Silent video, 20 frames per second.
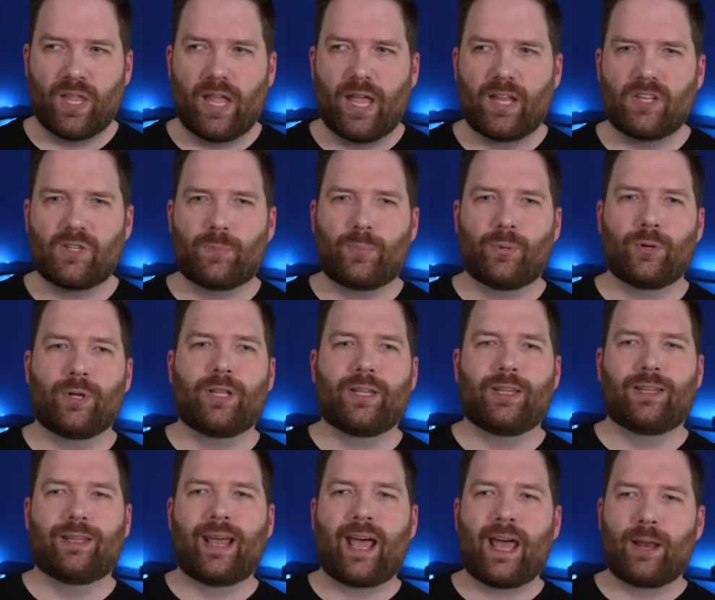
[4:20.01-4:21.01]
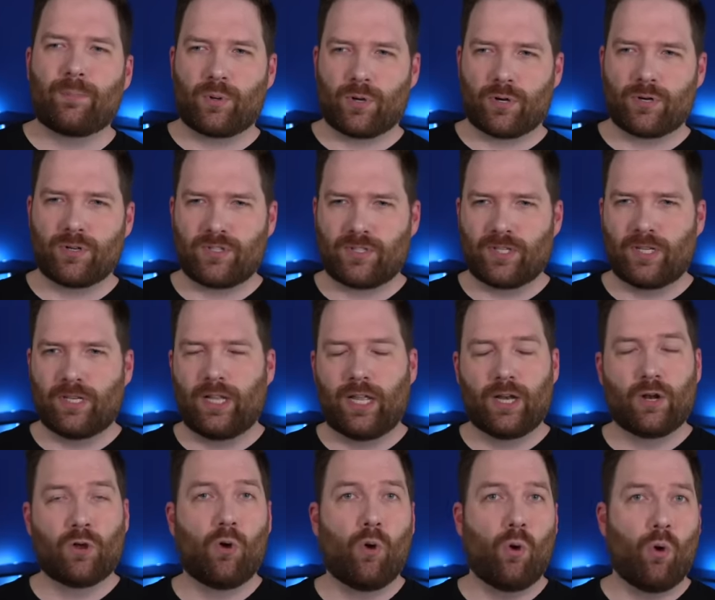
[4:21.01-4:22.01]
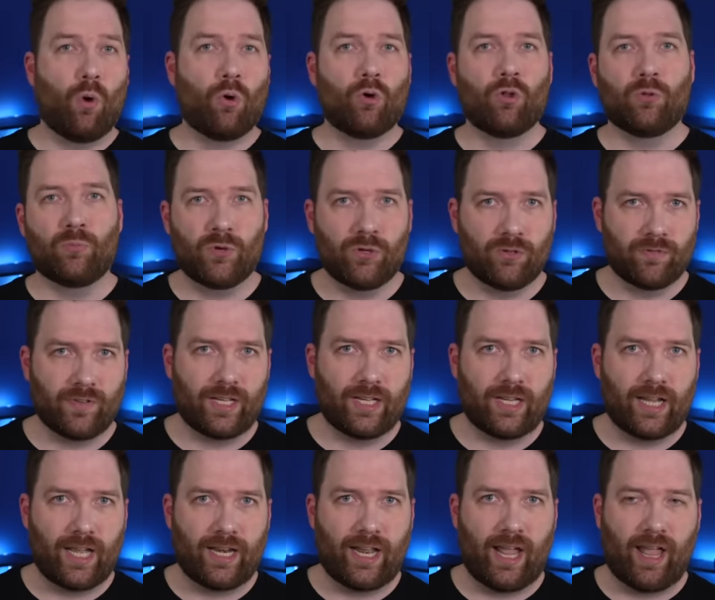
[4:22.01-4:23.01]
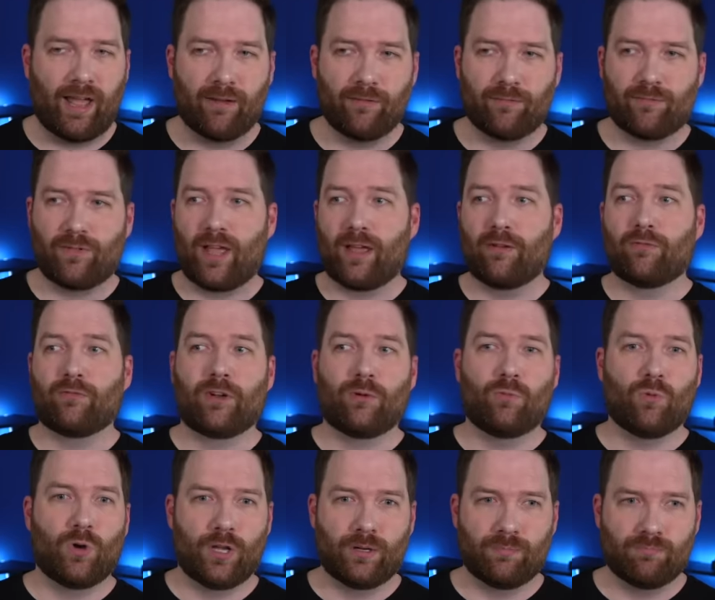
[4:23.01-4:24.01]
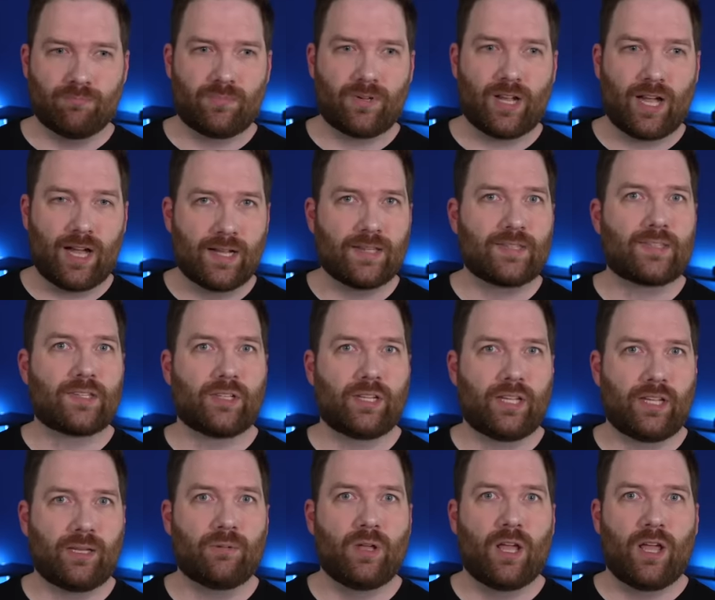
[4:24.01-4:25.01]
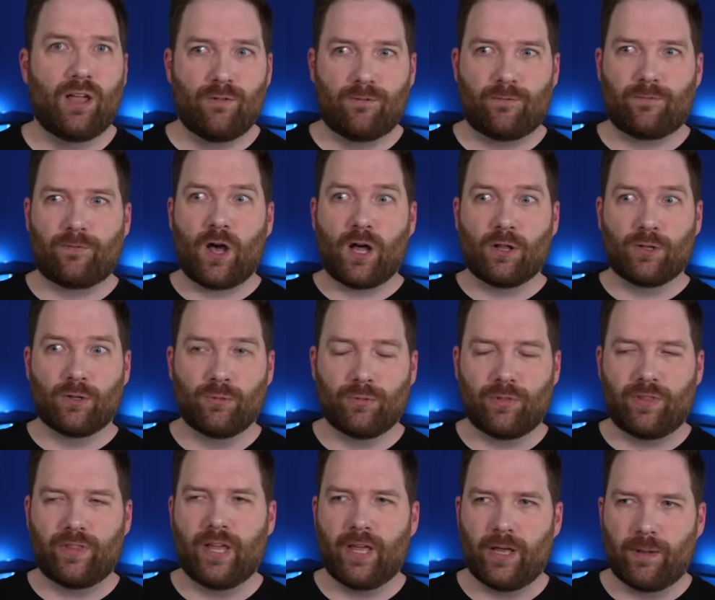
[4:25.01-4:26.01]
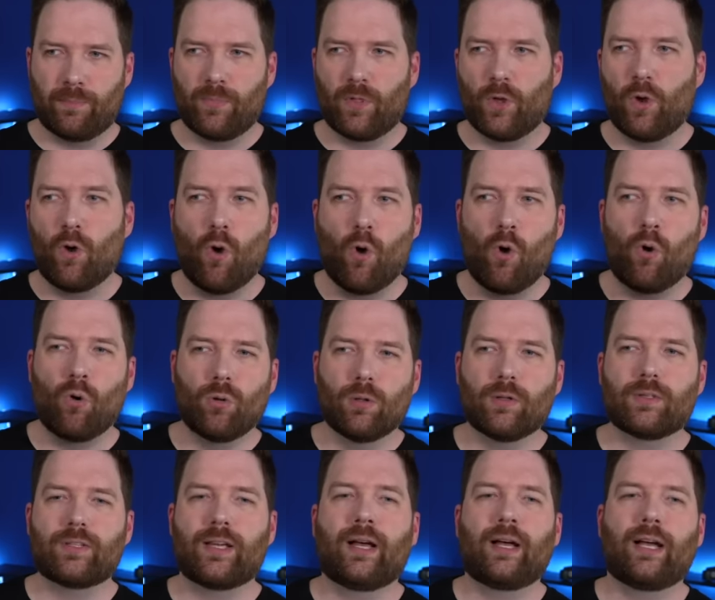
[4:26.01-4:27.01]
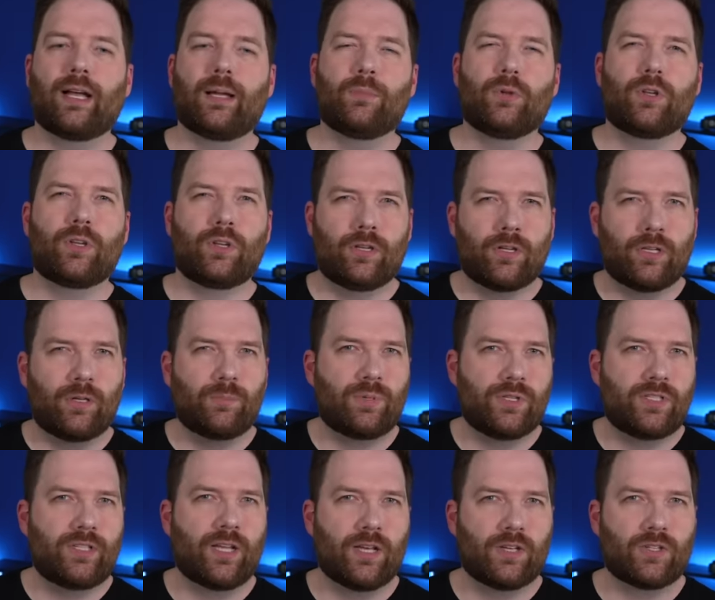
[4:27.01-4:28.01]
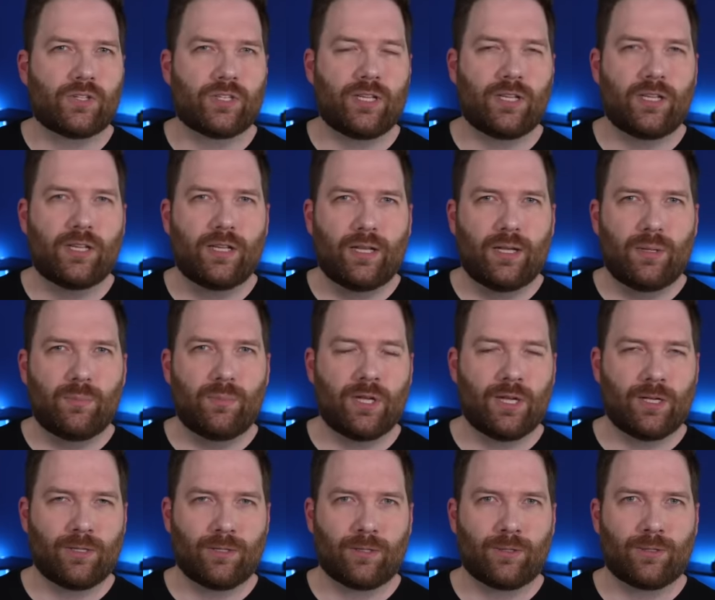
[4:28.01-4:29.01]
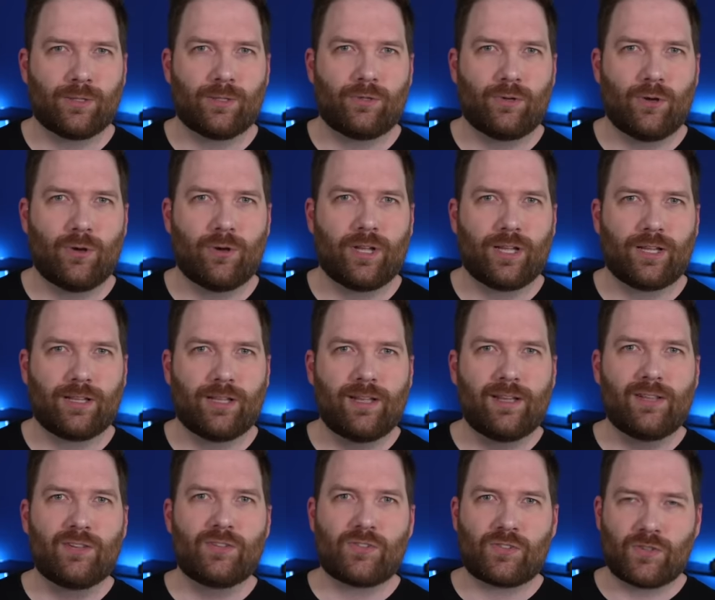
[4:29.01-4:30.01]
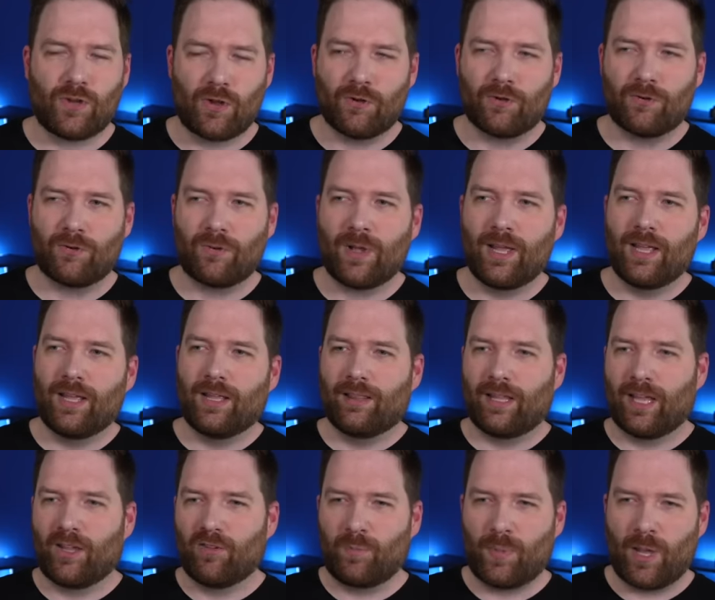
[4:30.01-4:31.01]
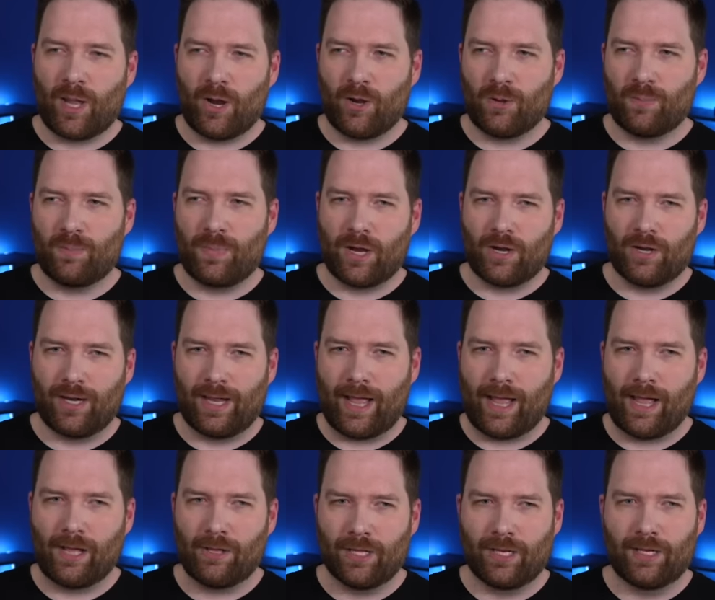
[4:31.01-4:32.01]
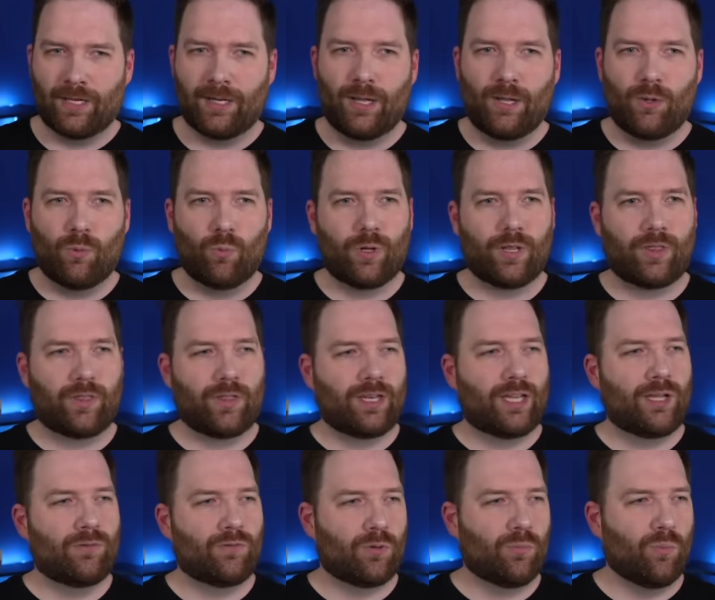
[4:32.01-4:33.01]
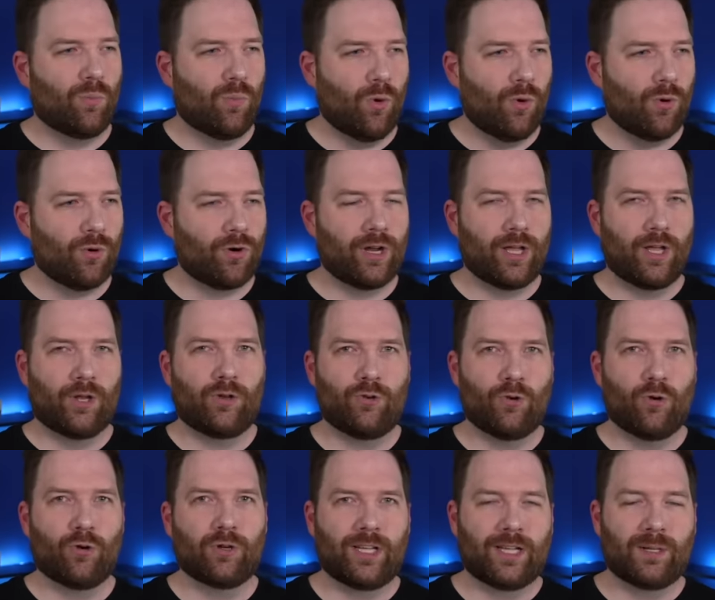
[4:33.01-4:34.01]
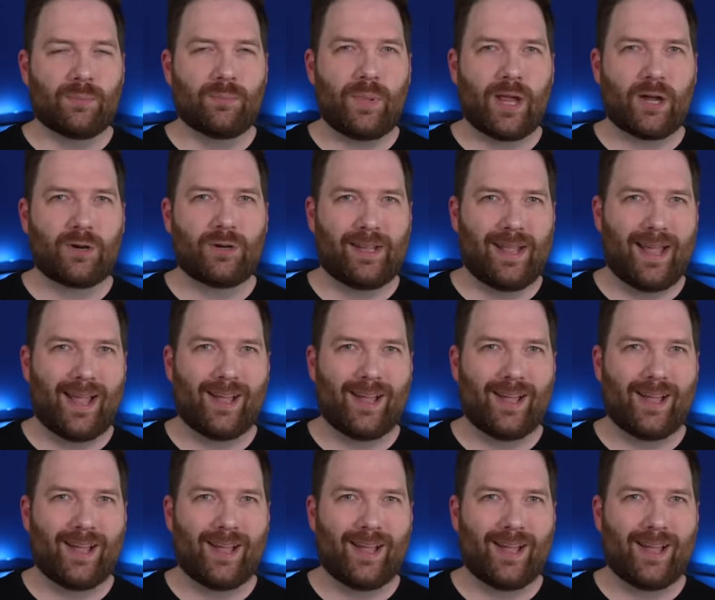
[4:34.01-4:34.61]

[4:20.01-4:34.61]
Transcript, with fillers: and to put that person in a whole movie and have everyone constantly follow them the whole time could potentially be a little annoying. So they've paired Barry Allen with an even more annoying Barry